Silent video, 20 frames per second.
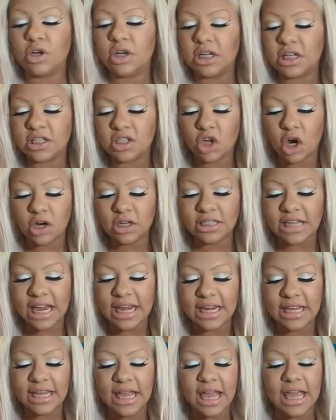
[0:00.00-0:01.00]
going to start
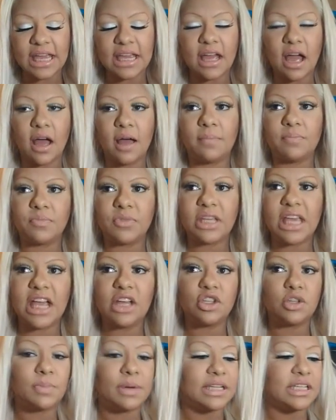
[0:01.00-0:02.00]
dating a
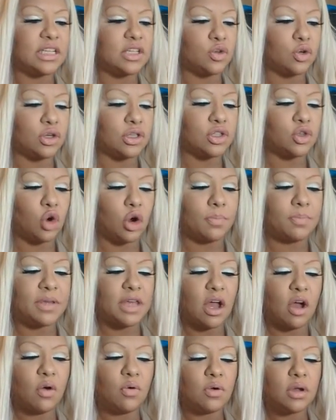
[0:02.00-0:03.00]
Cancer, Pisces, or a
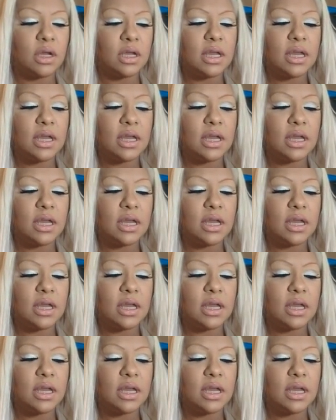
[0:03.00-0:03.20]
Scorpio